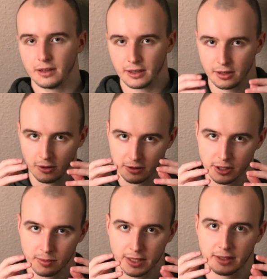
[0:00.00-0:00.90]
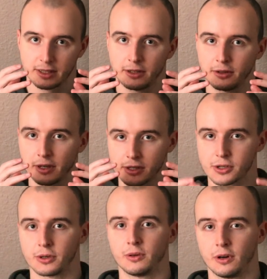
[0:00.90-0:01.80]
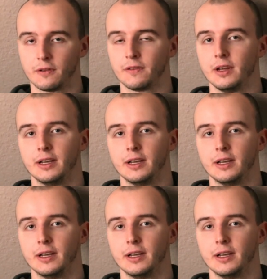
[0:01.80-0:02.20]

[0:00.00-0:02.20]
It also matters that you can show off